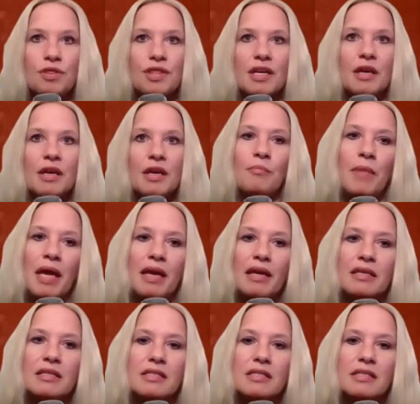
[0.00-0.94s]
think
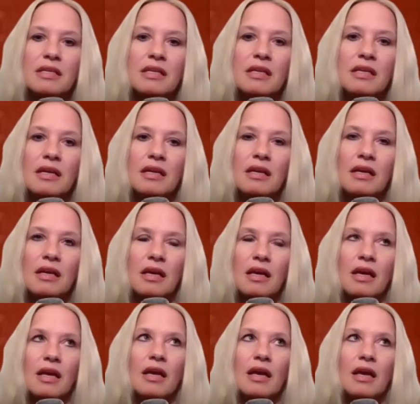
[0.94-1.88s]
makes
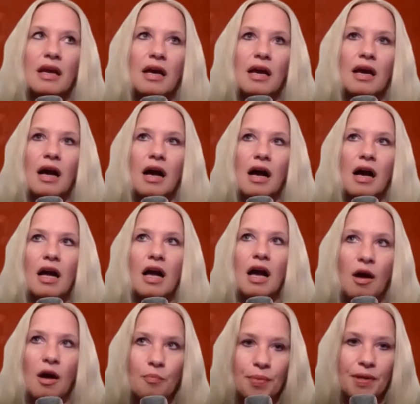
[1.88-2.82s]
a
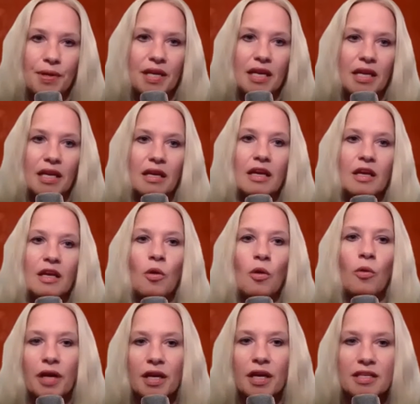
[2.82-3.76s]
company, an
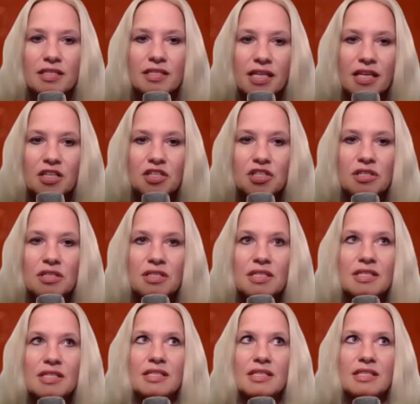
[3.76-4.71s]
organization
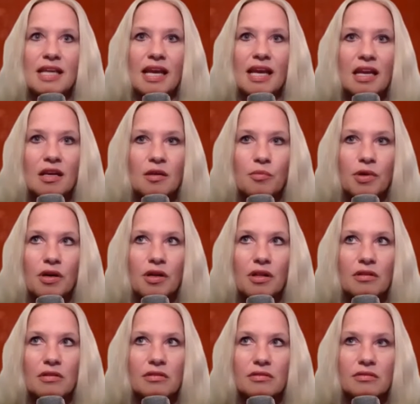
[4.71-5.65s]

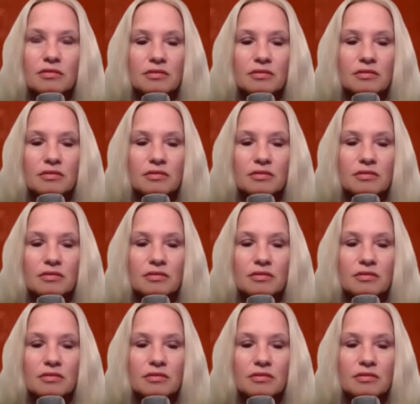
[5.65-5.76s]
sustainable?